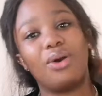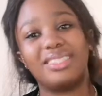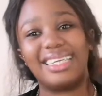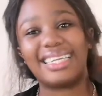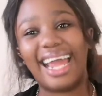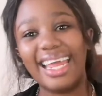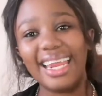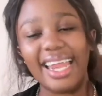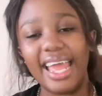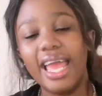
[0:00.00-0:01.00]
zakho
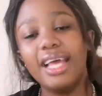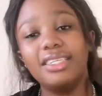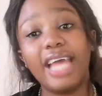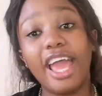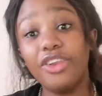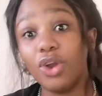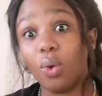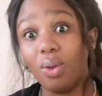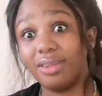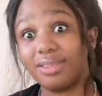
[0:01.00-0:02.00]
ziqine, turn
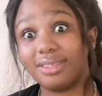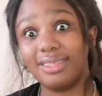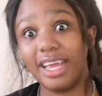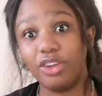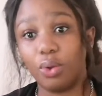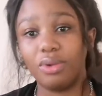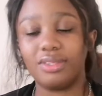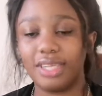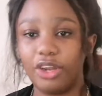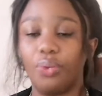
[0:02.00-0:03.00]
your wheels, and
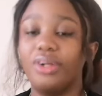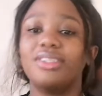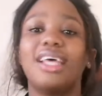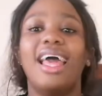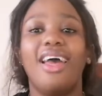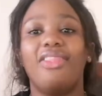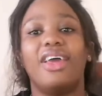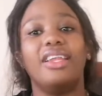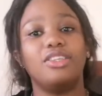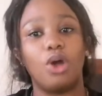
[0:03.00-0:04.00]

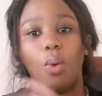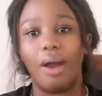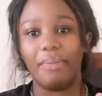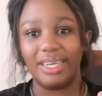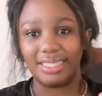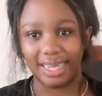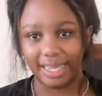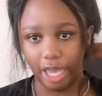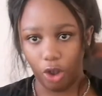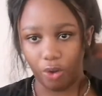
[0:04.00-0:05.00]
then izohamba
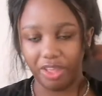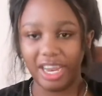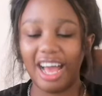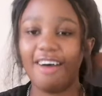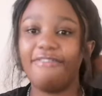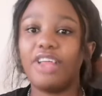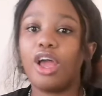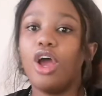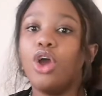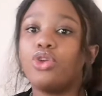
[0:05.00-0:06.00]
itrack yakho. And then
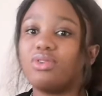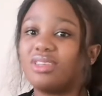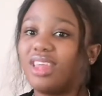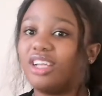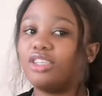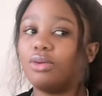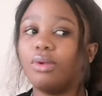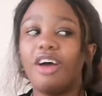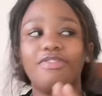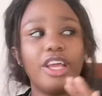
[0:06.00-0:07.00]
after you
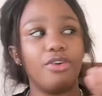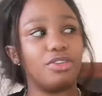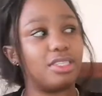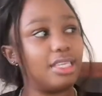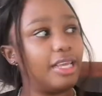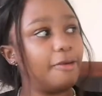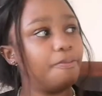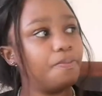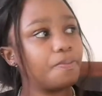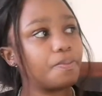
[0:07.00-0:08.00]
see
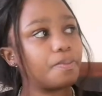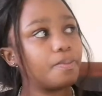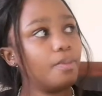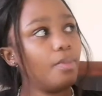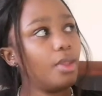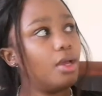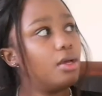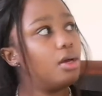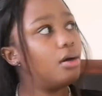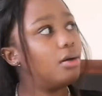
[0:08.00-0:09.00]

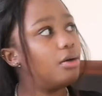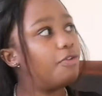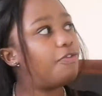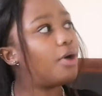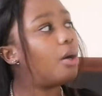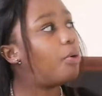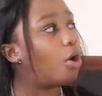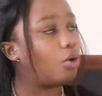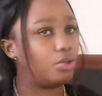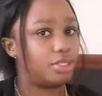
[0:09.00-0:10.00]
4
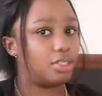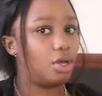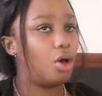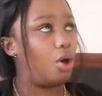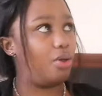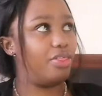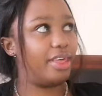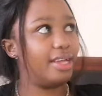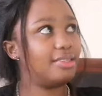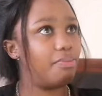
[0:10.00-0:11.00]
poles on
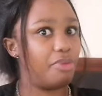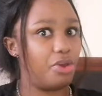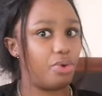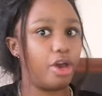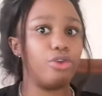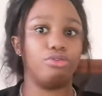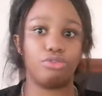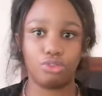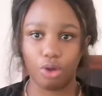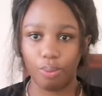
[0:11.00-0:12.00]
that mirror, you
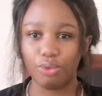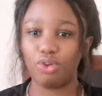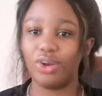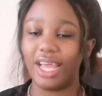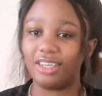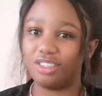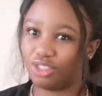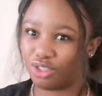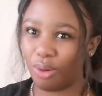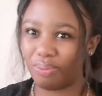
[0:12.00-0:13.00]
stop. You don't
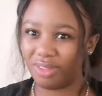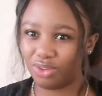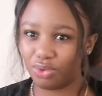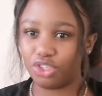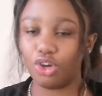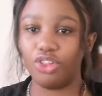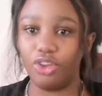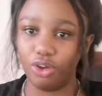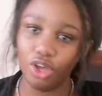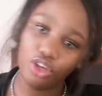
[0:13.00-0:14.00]
stop, switch
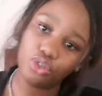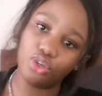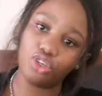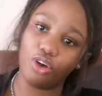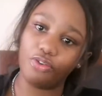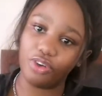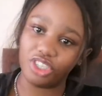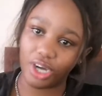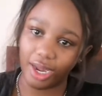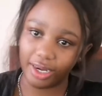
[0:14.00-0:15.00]
off your
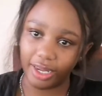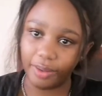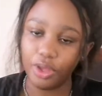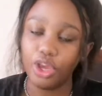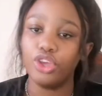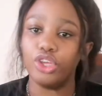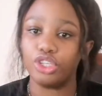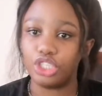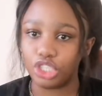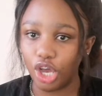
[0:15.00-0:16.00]
truck, you
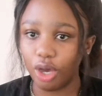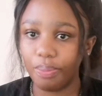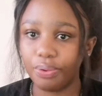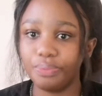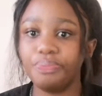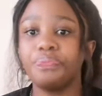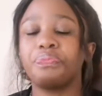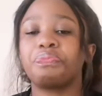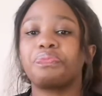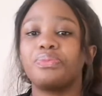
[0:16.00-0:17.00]
stop,
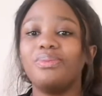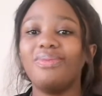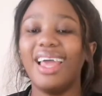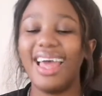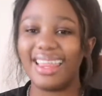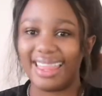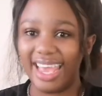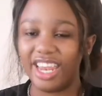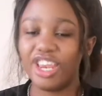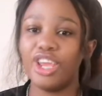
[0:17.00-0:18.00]
and
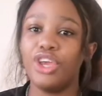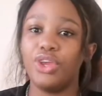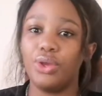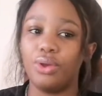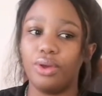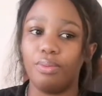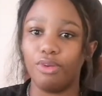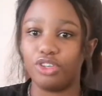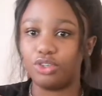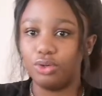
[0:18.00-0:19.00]
then
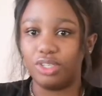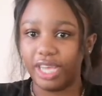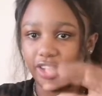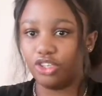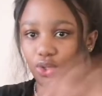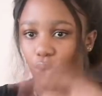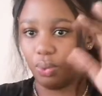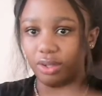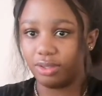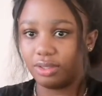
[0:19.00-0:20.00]
you turn to your
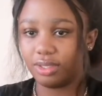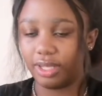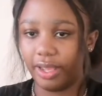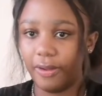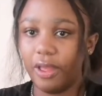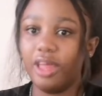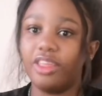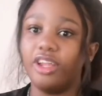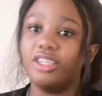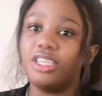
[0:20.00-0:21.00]
wheels,
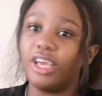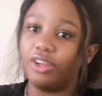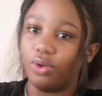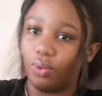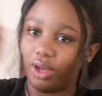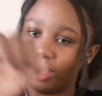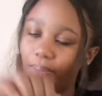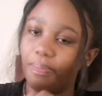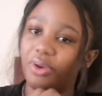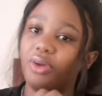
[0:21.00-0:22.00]
then turn your wheels,
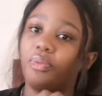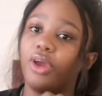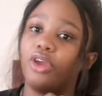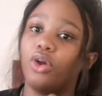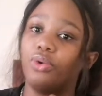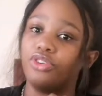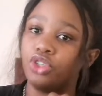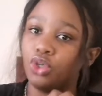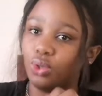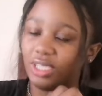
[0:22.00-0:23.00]
bring back your
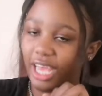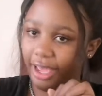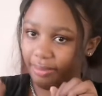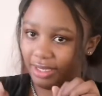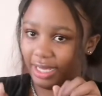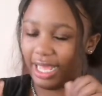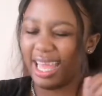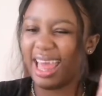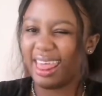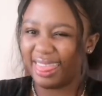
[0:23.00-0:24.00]
wheels 2 times,
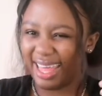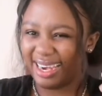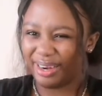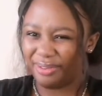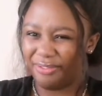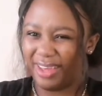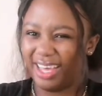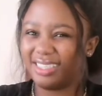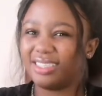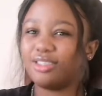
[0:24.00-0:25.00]
then
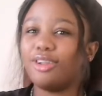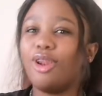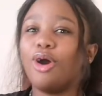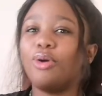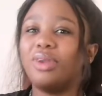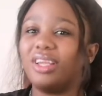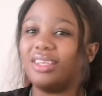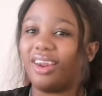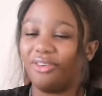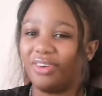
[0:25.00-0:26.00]
reverse
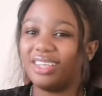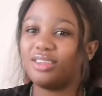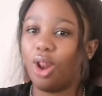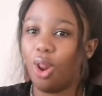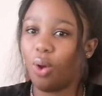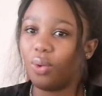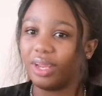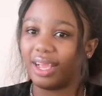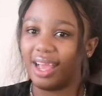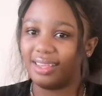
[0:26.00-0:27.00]
slowly,
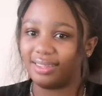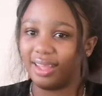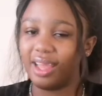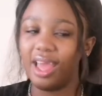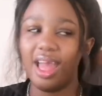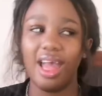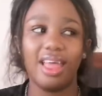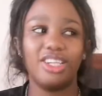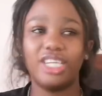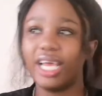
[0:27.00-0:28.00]
guys,
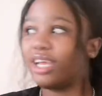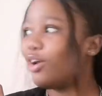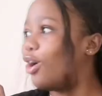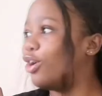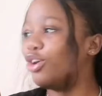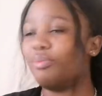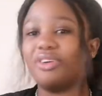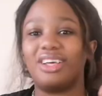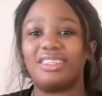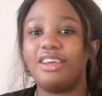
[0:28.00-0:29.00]
check all your
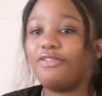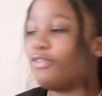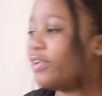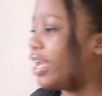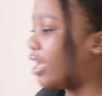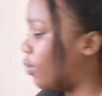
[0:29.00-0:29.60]
mirrors. If if